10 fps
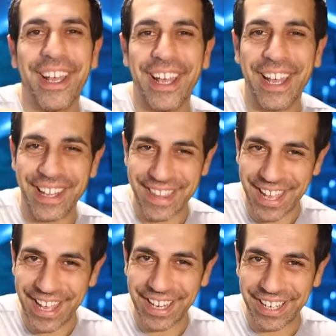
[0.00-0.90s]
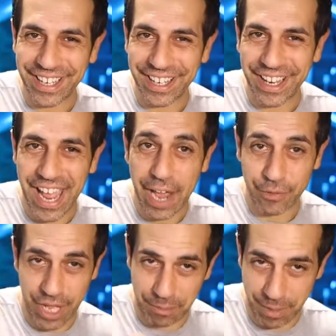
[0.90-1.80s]
And then
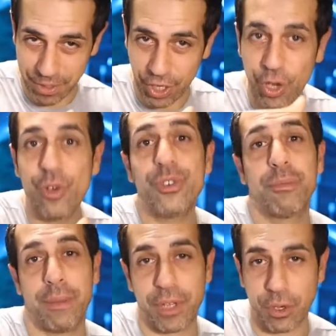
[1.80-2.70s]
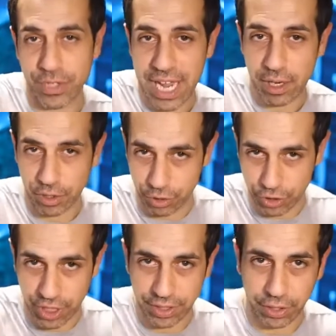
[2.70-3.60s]
after that puppy goes out, you
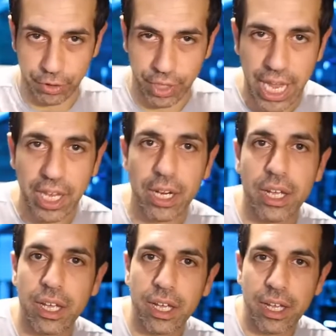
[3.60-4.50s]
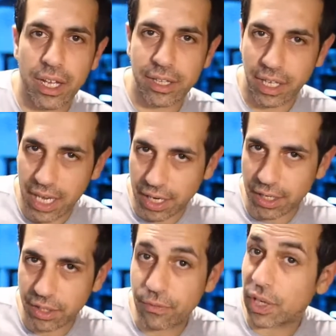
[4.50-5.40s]
shut the little gate, and they can't
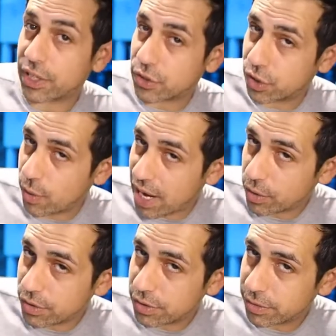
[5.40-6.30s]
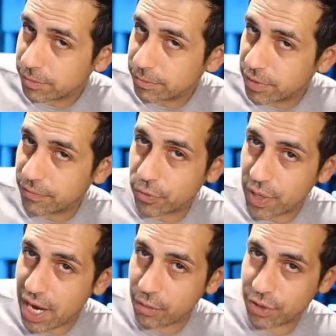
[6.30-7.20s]
get in for at least 2 hours. If
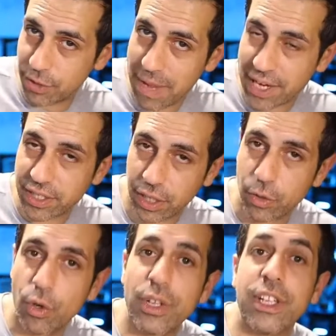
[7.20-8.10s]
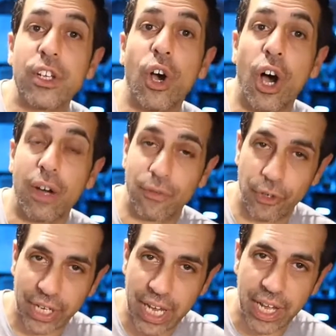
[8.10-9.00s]
3 hours the max they can hold, and then you
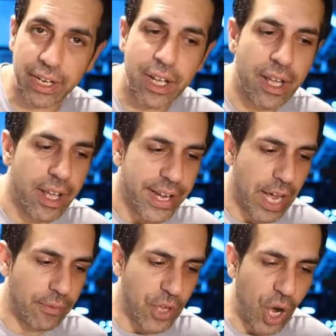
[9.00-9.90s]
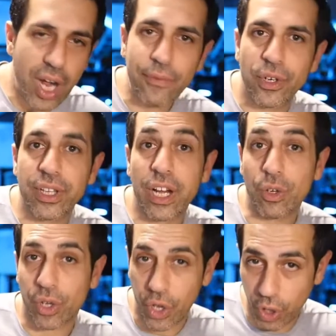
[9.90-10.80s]
offer it again. Now, if you offer and they
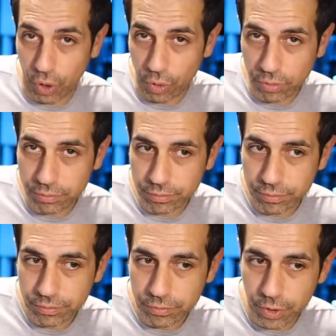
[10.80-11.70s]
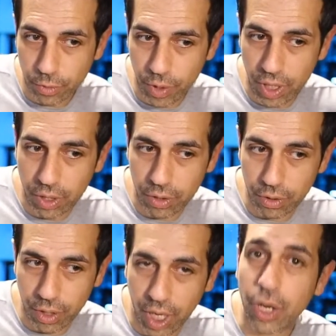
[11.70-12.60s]
don't go,
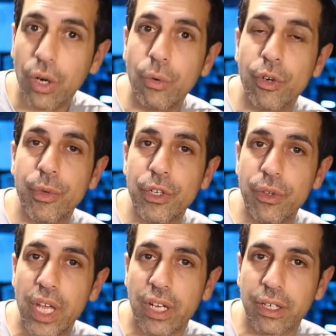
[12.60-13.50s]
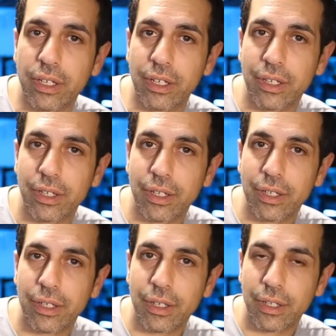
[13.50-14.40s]
well, what do we do then?
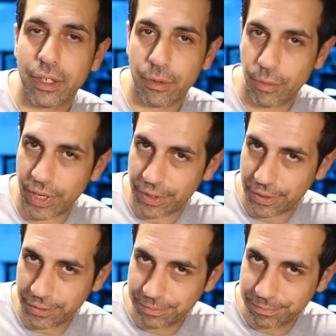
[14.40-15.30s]
Well,